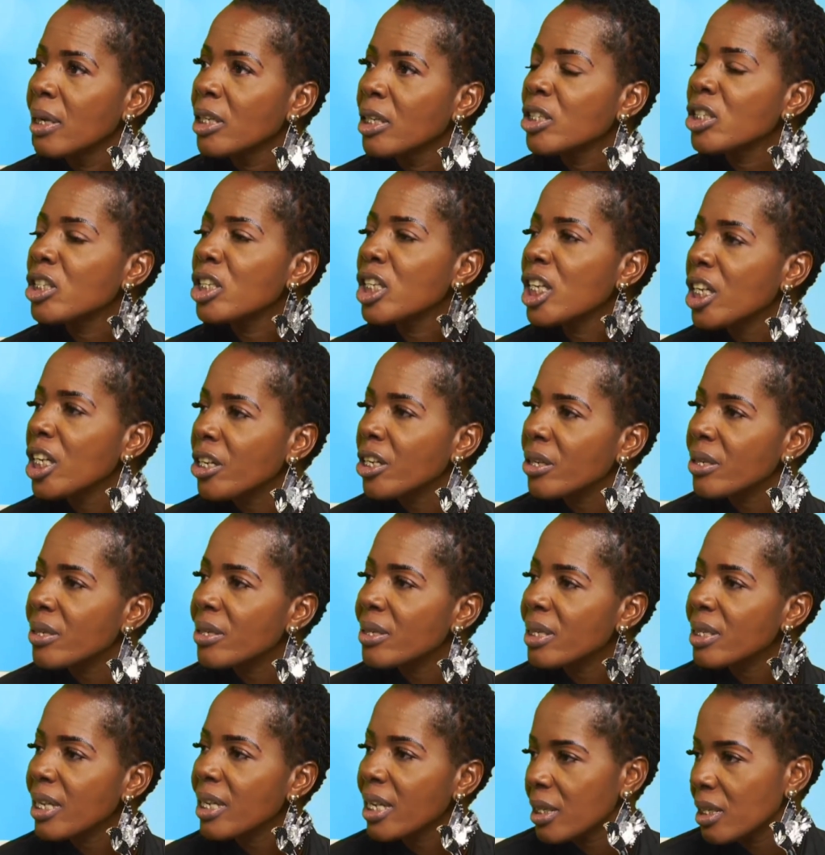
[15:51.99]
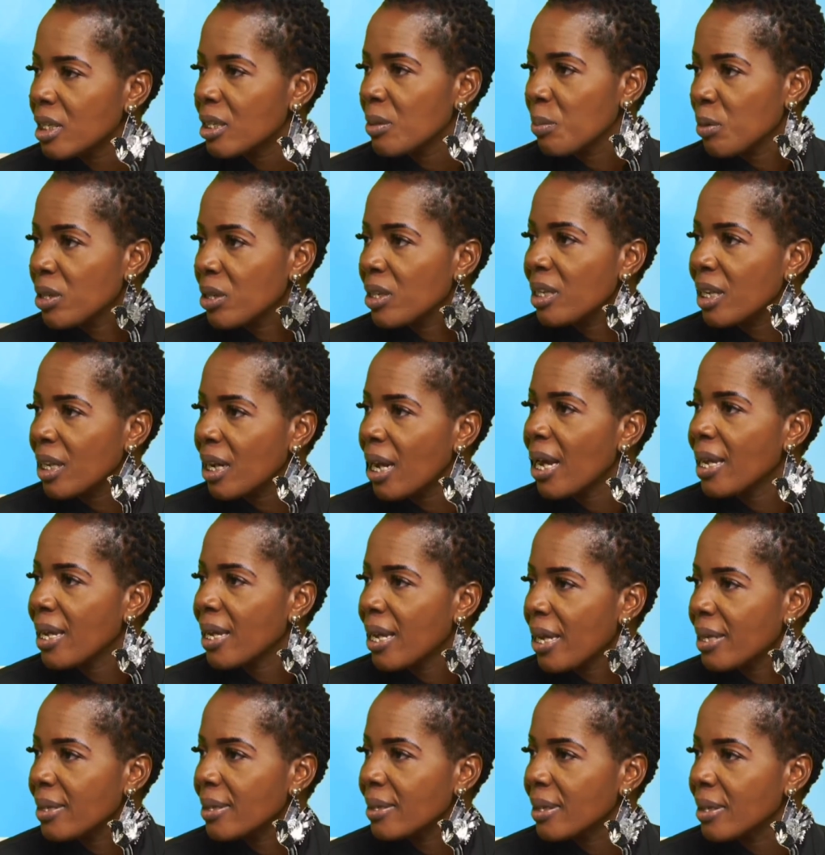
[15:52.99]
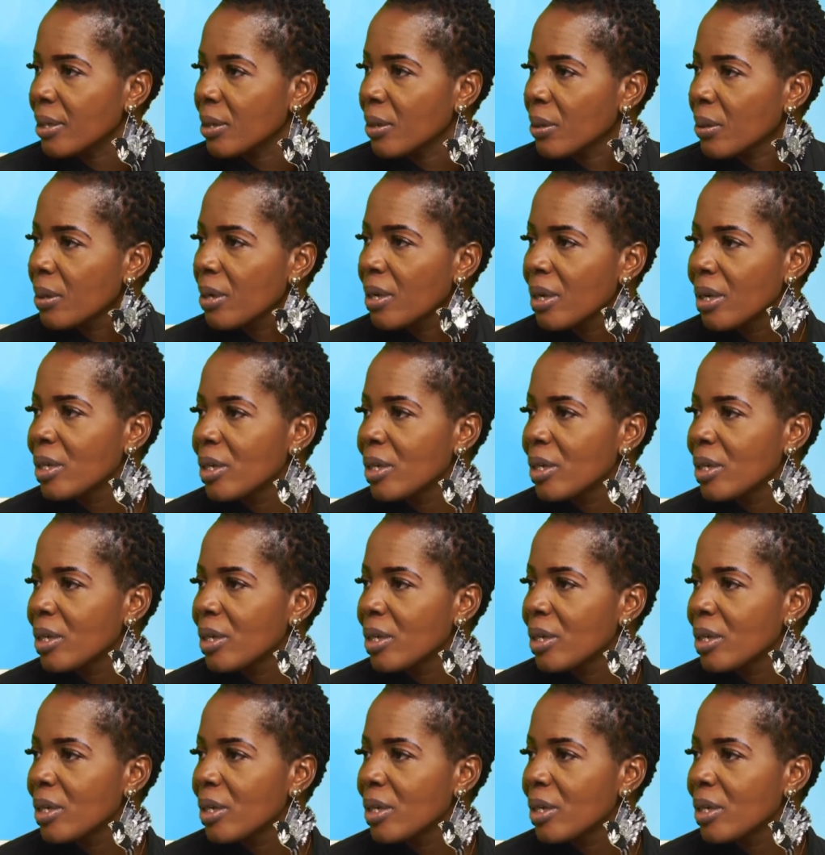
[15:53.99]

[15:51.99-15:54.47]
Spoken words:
tears, the testimony that I get, you know.